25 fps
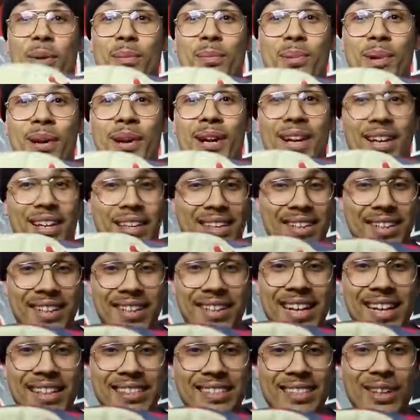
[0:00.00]
but bruh, look
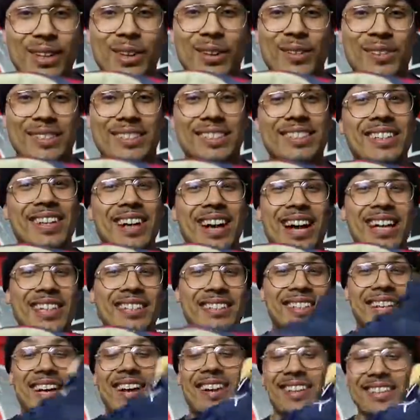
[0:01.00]
at that sole, still
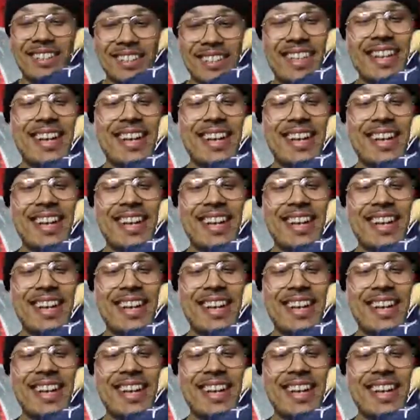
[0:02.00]
iced out.